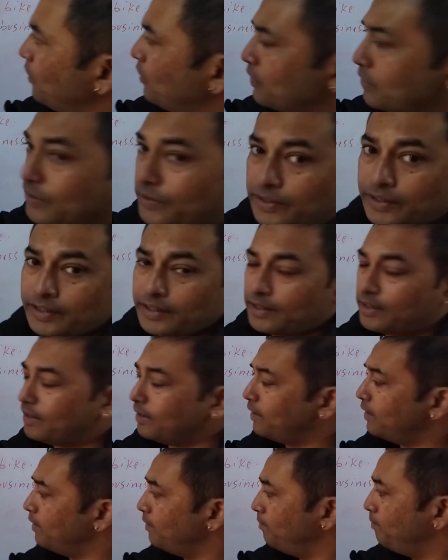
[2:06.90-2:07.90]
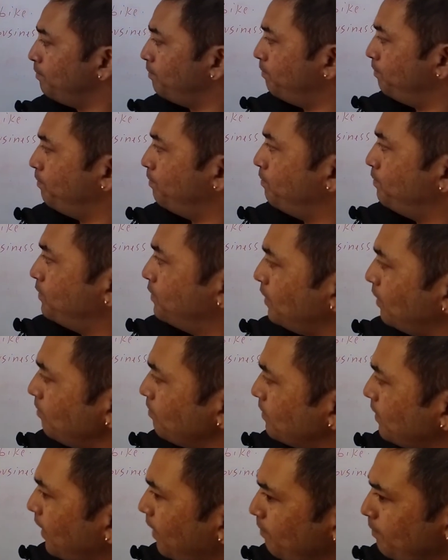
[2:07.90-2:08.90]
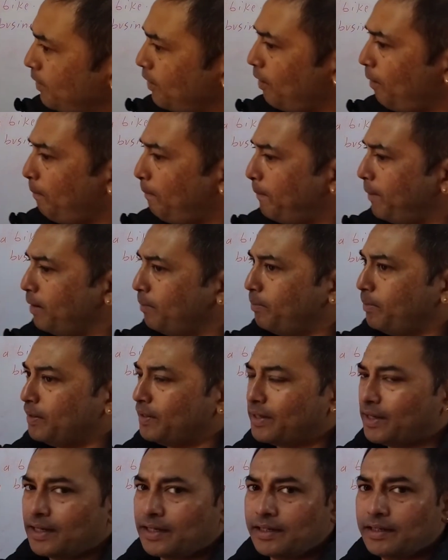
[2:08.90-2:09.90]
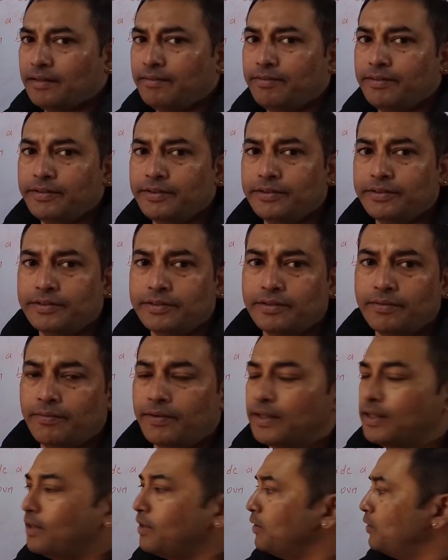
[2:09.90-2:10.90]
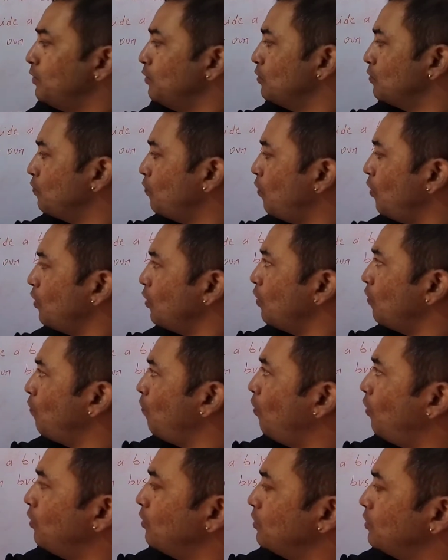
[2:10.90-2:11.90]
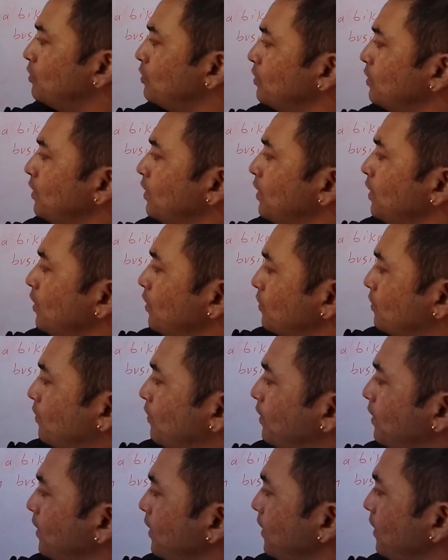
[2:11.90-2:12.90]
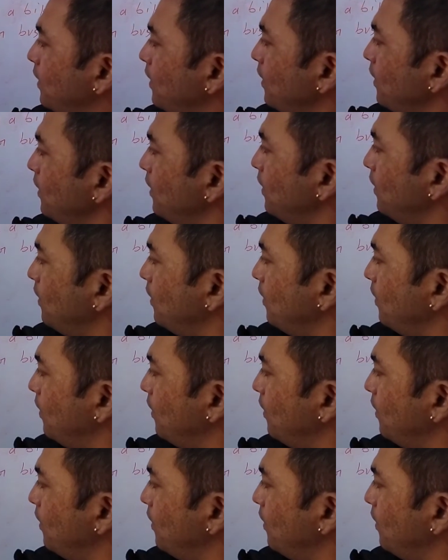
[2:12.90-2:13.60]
So here, sometime enough people get confused whether to use one or wants. So he